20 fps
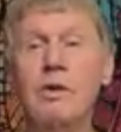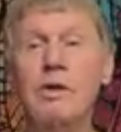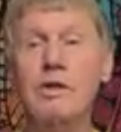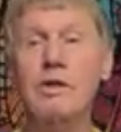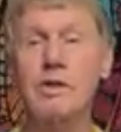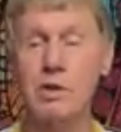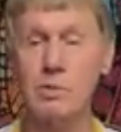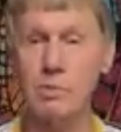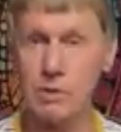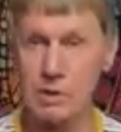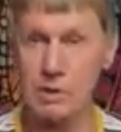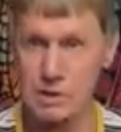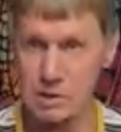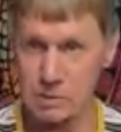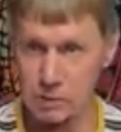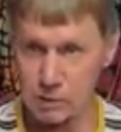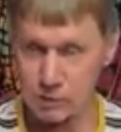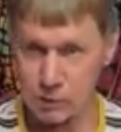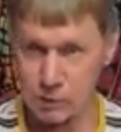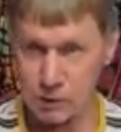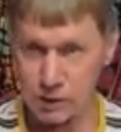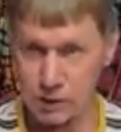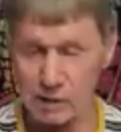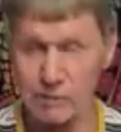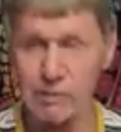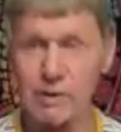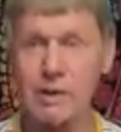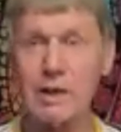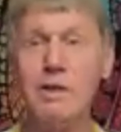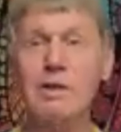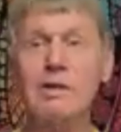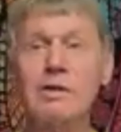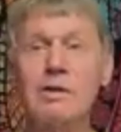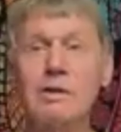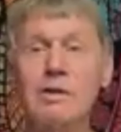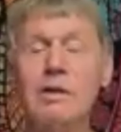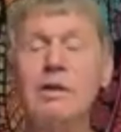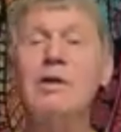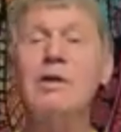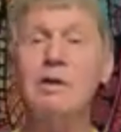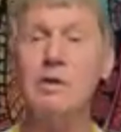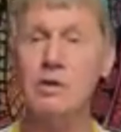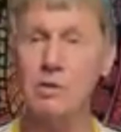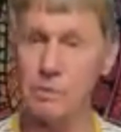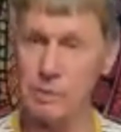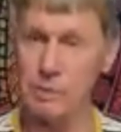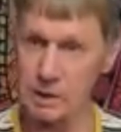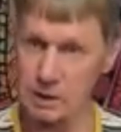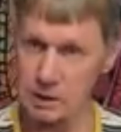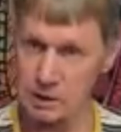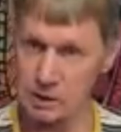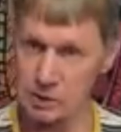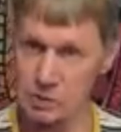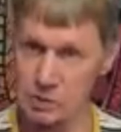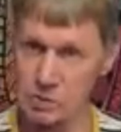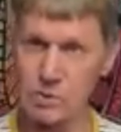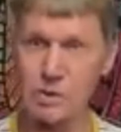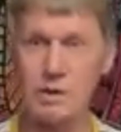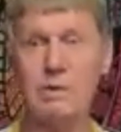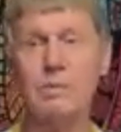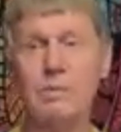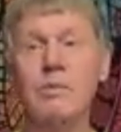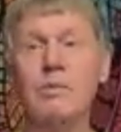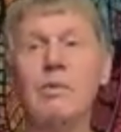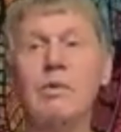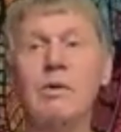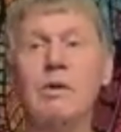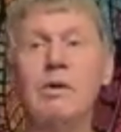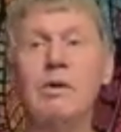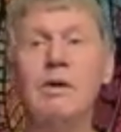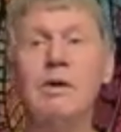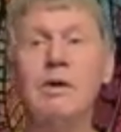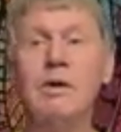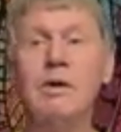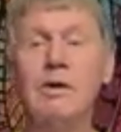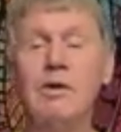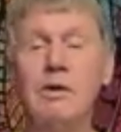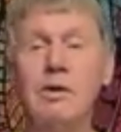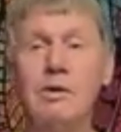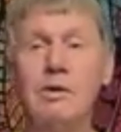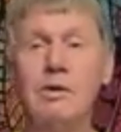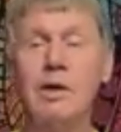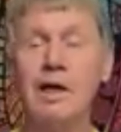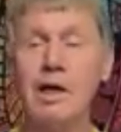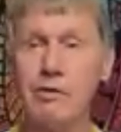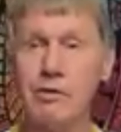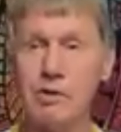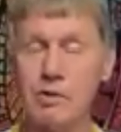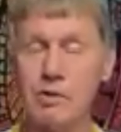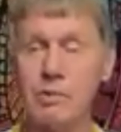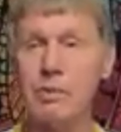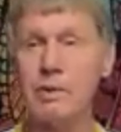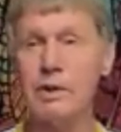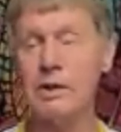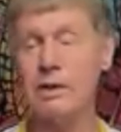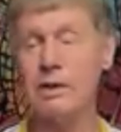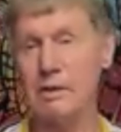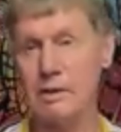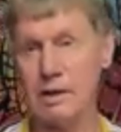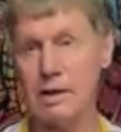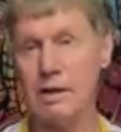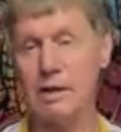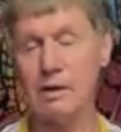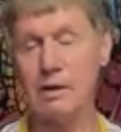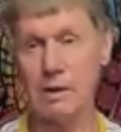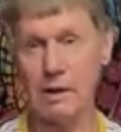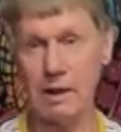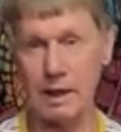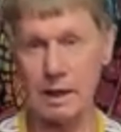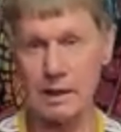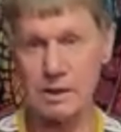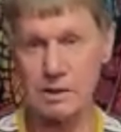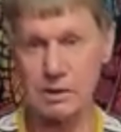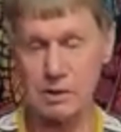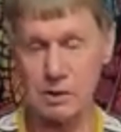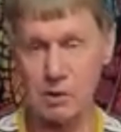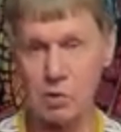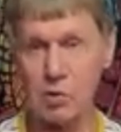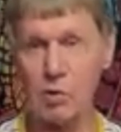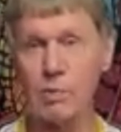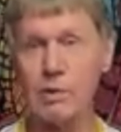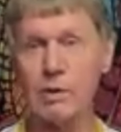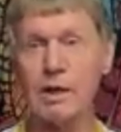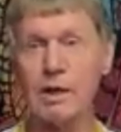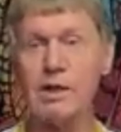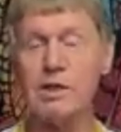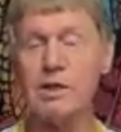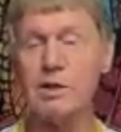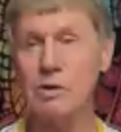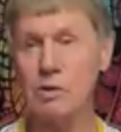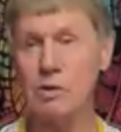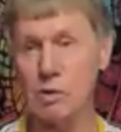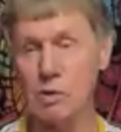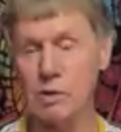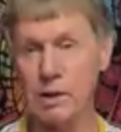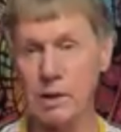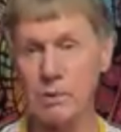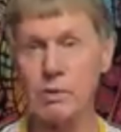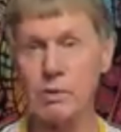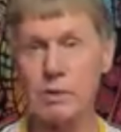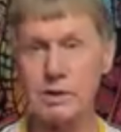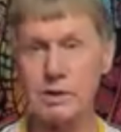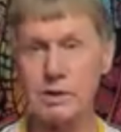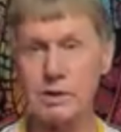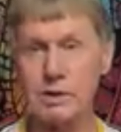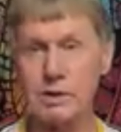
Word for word: It's impossible for a living entity to be in a court you have to be there as a corporation or representative.